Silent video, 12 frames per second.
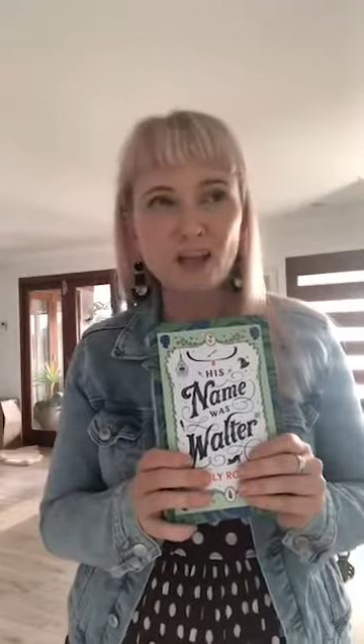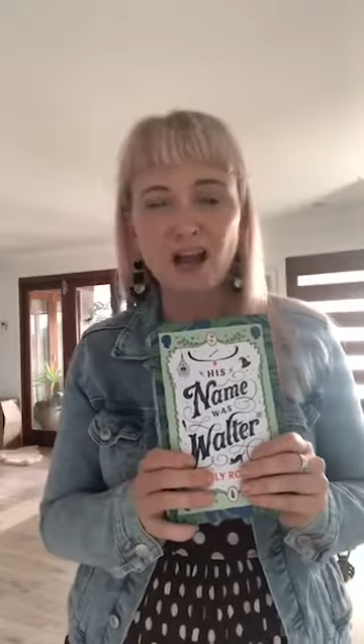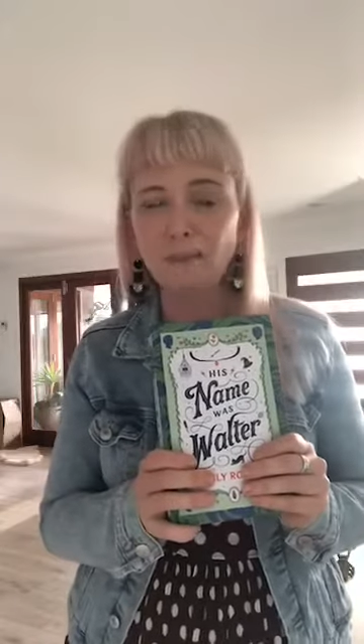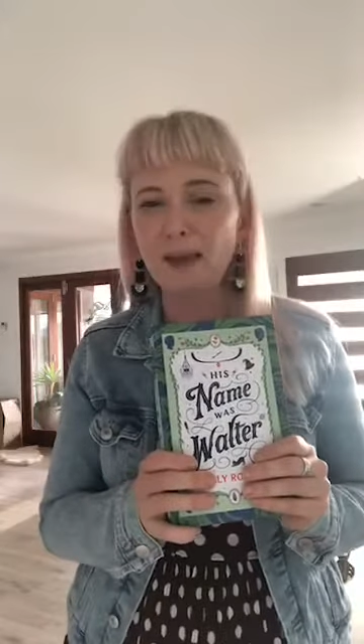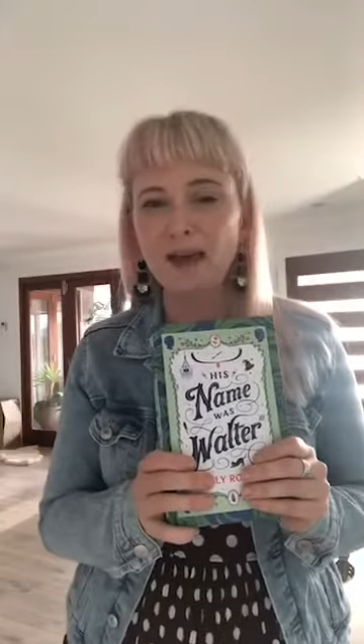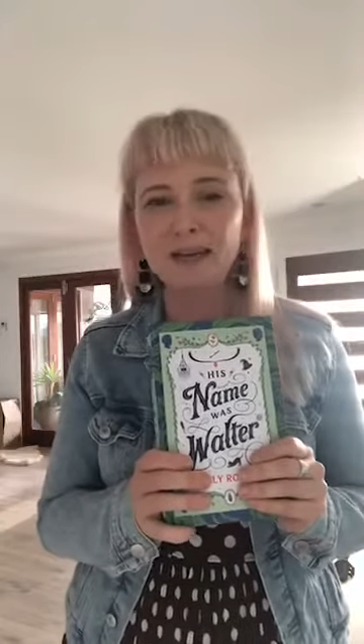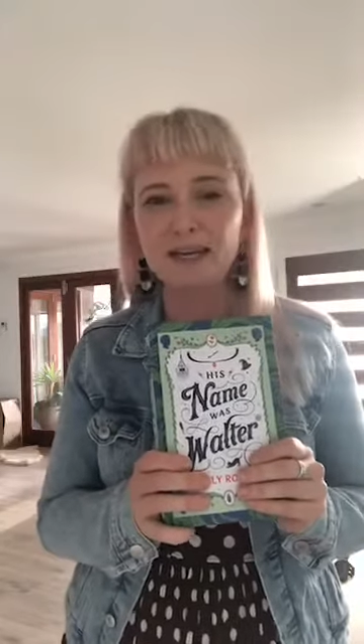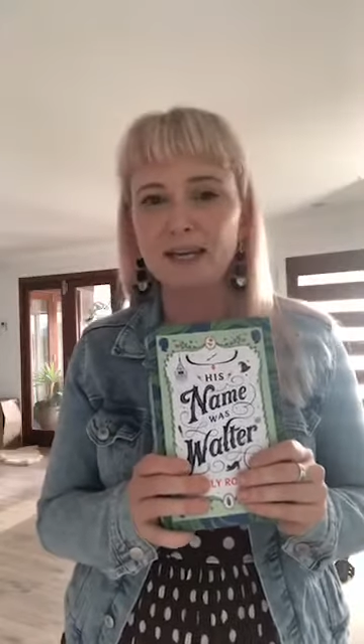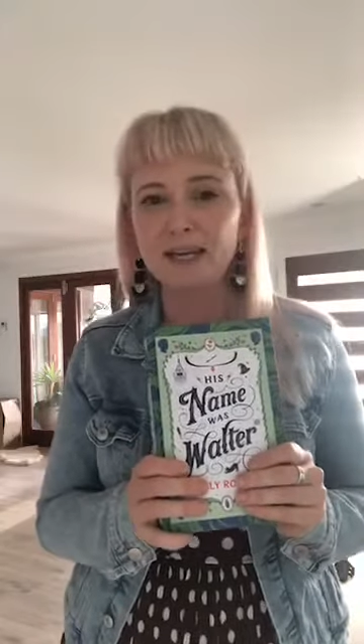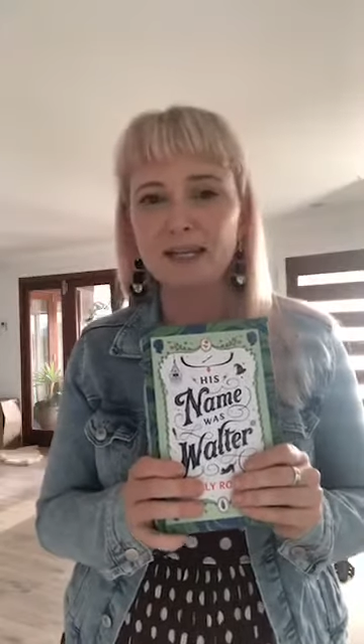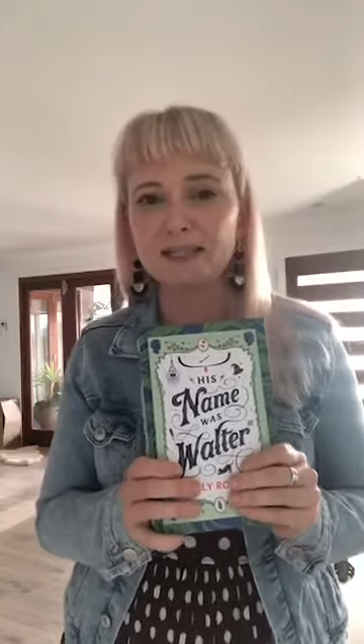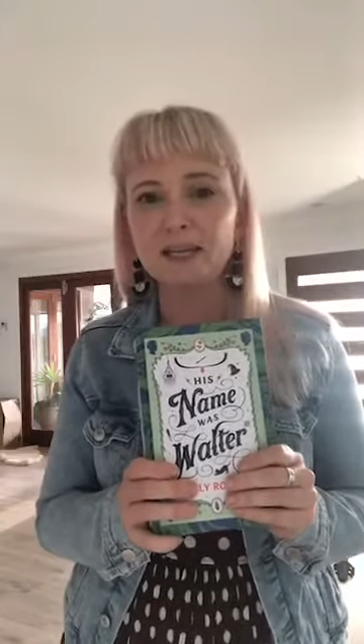and it
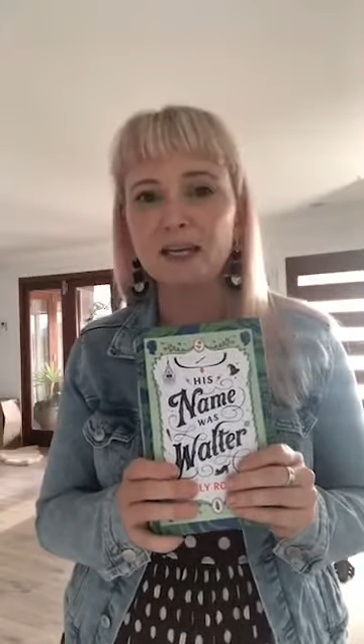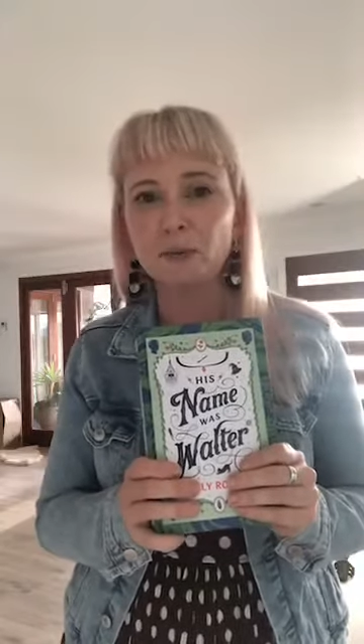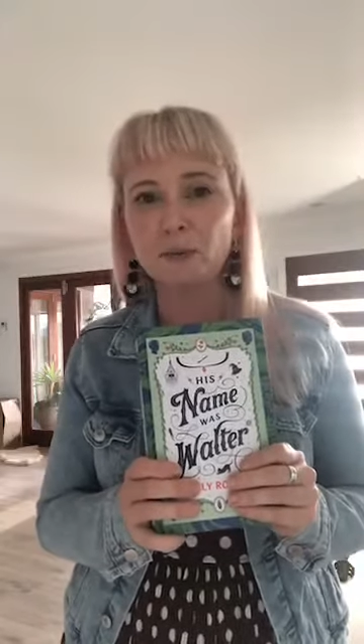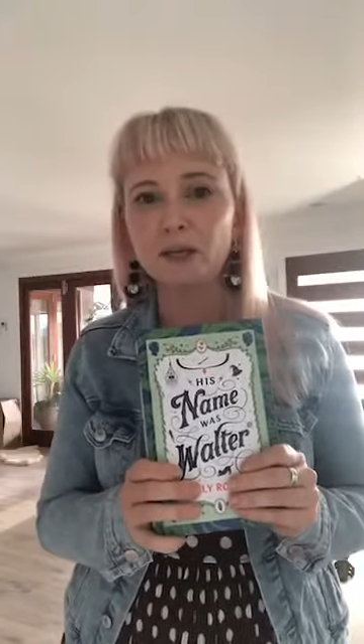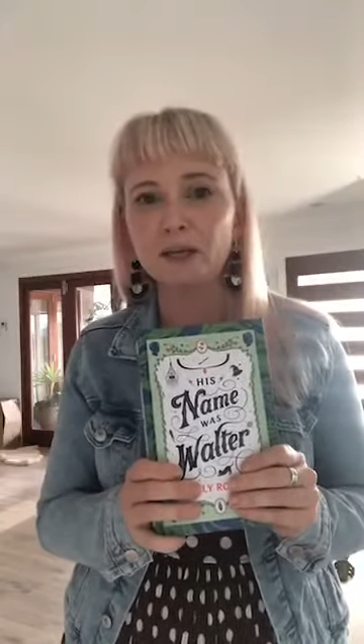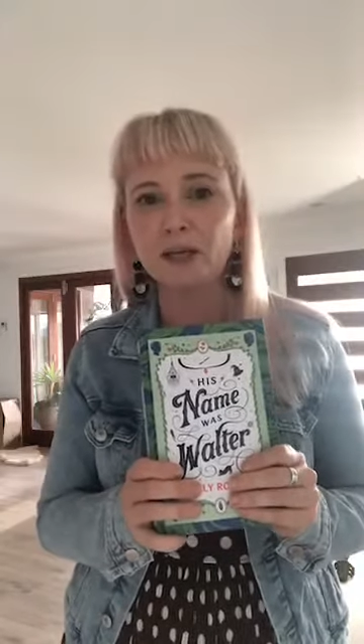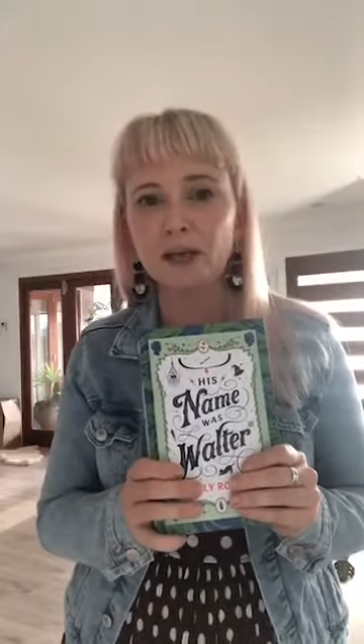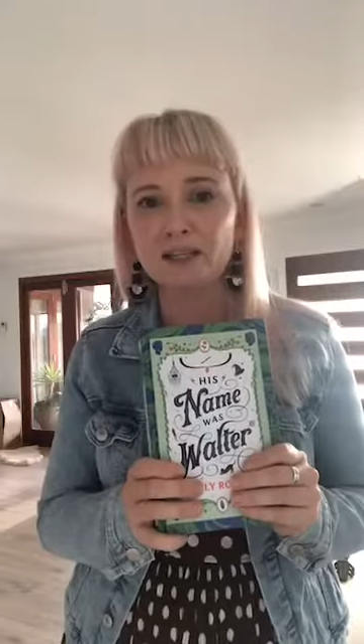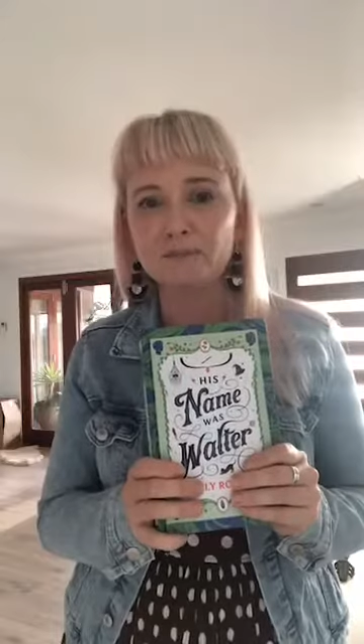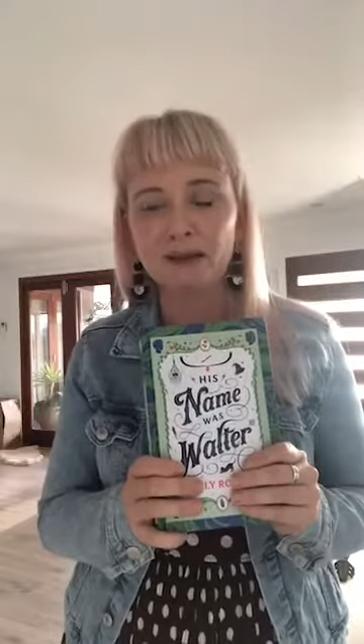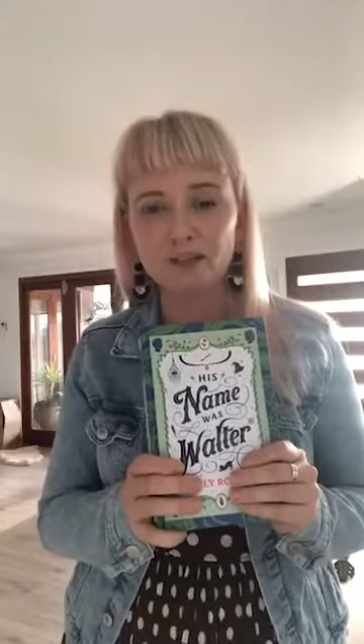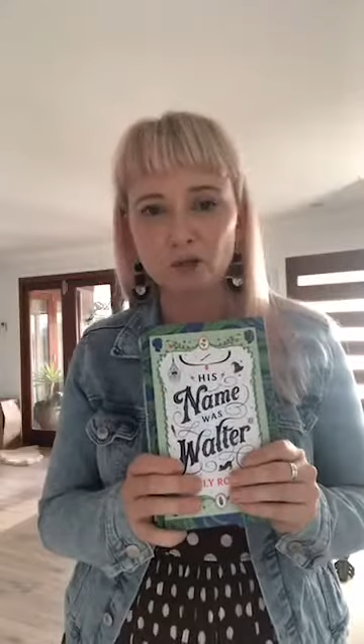is equally
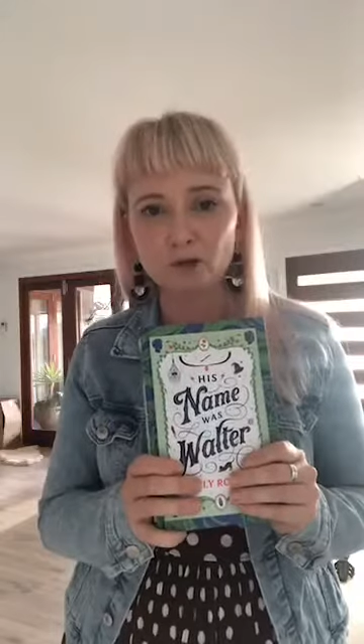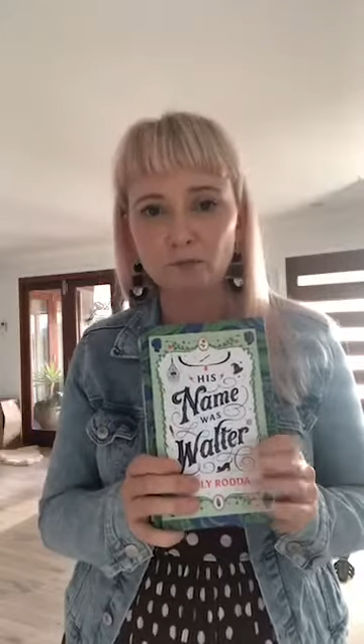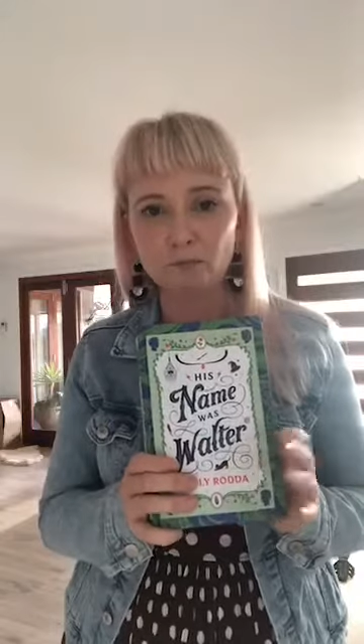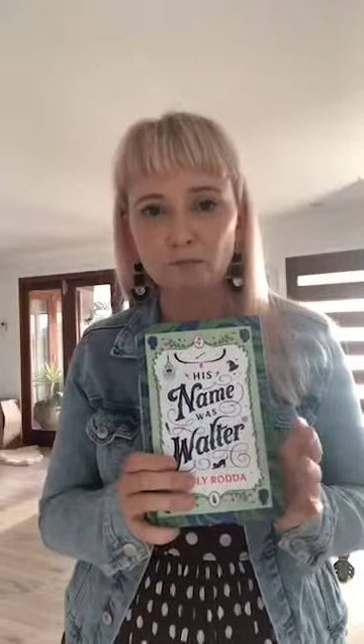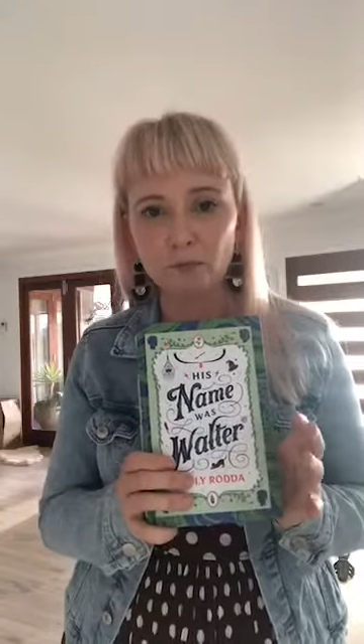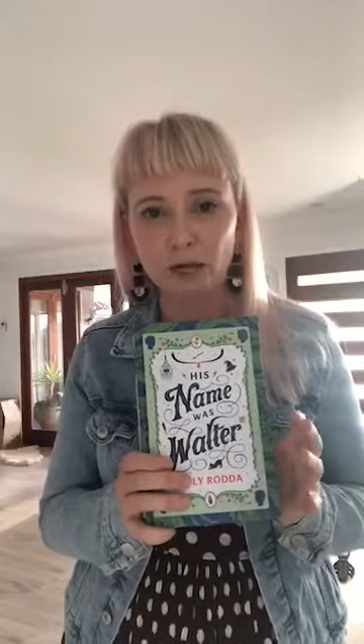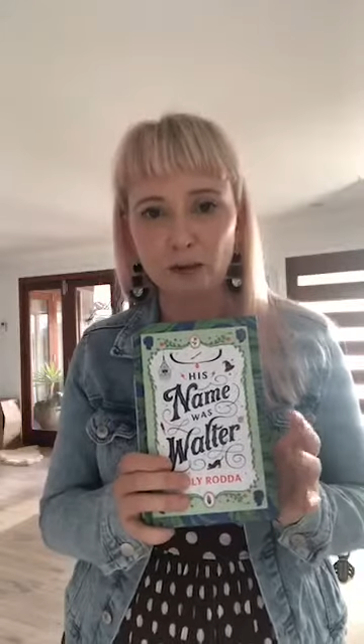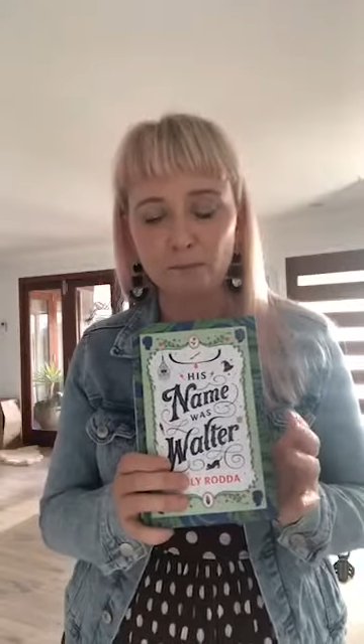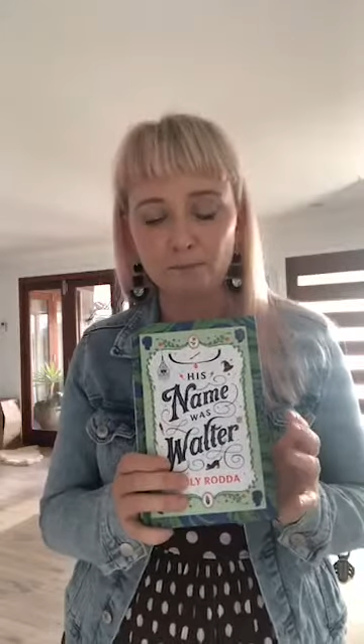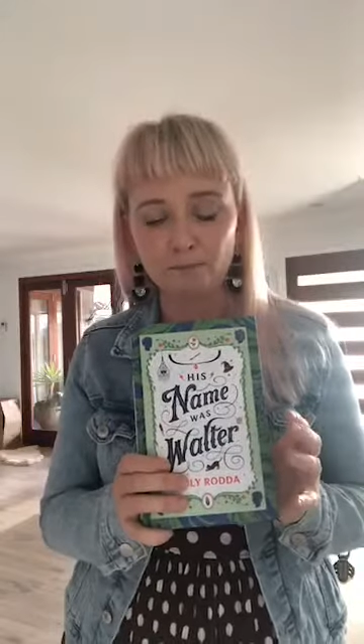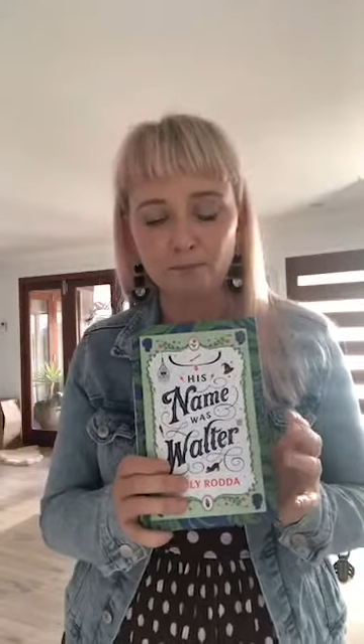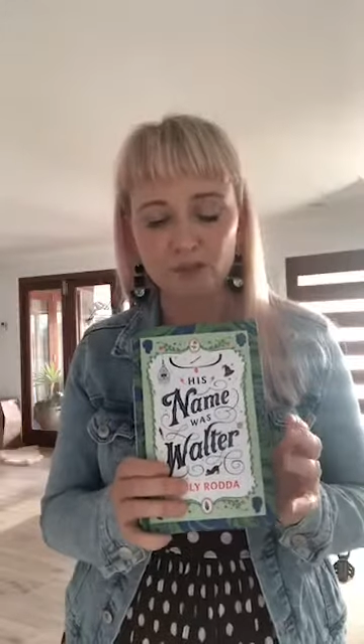as magical
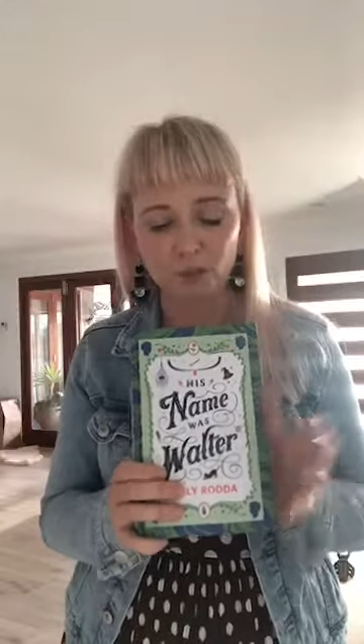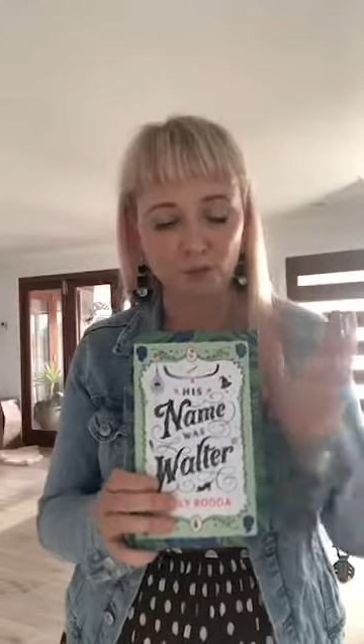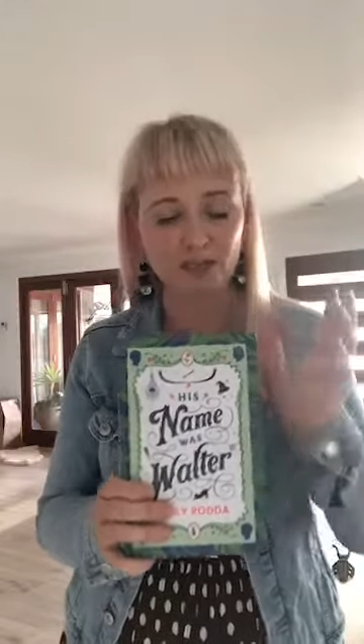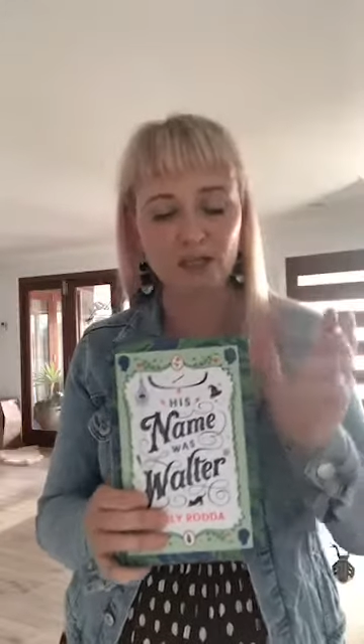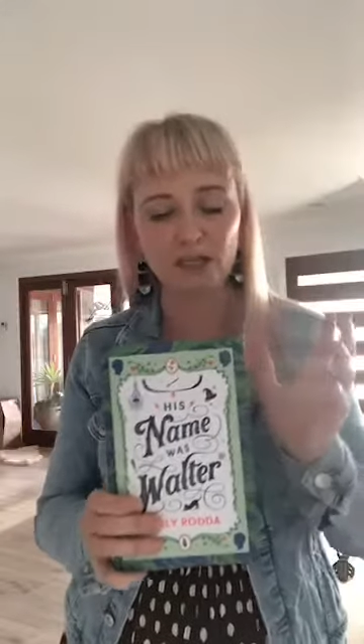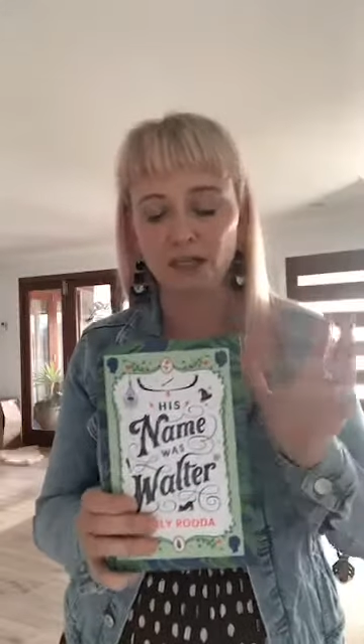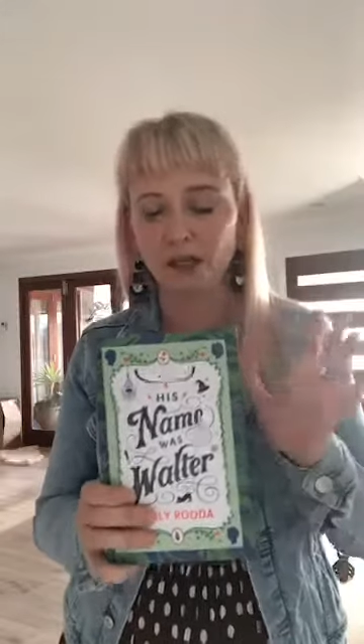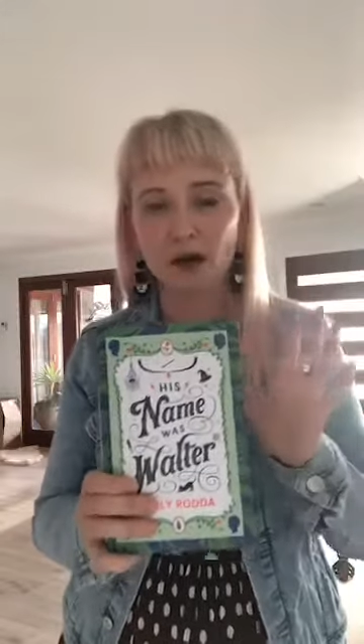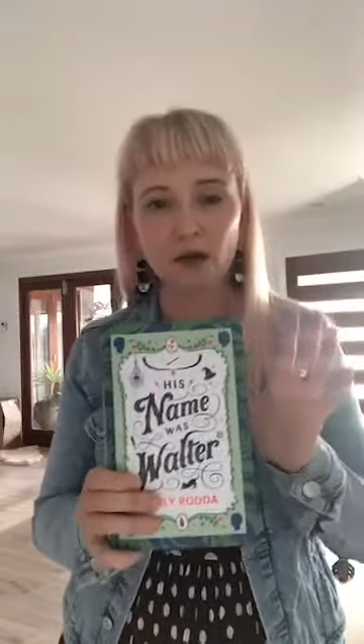storytelling.